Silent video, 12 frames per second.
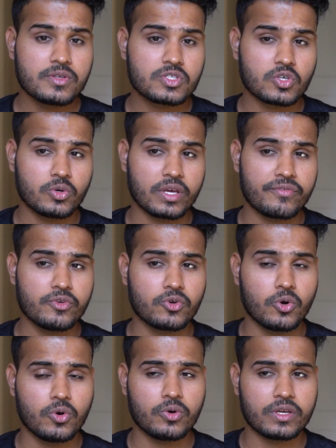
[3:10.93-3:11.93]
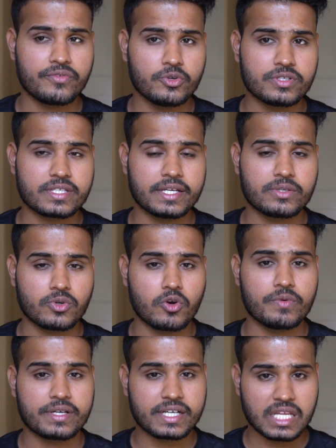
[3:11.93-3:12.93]
So if you decide to go
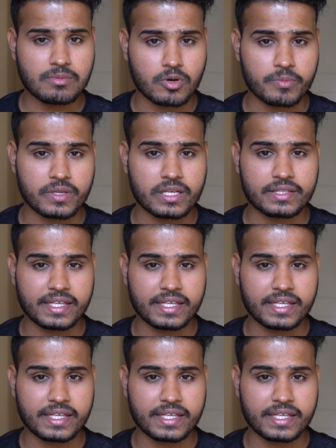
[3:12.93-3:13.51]
with T-Mobile,